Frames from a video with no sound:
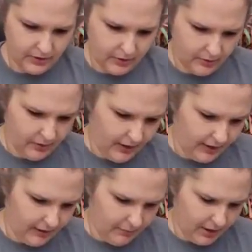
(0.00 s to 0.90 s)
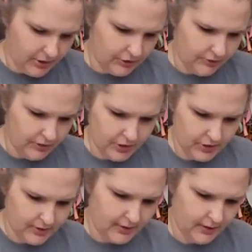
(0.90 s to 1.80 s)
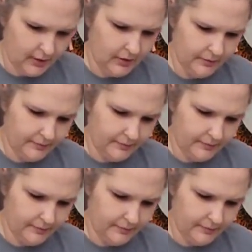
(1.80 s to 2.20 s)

no like major ridges here.